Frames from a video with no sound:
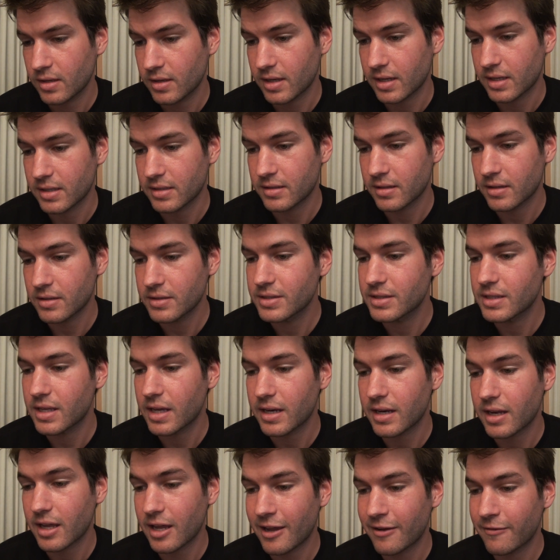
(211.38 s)
It does
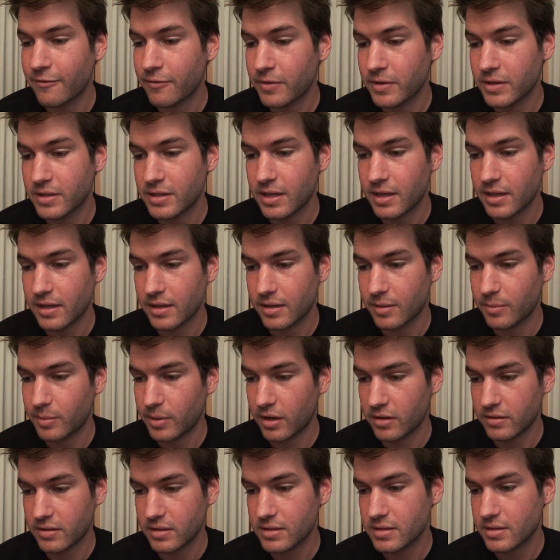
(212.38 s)
that every day
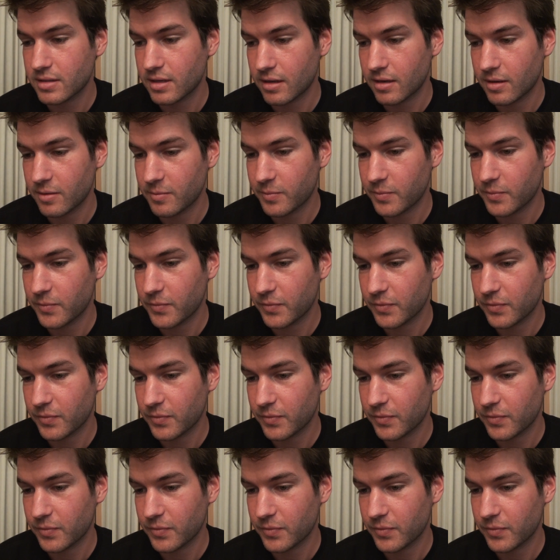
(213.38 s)
about this time.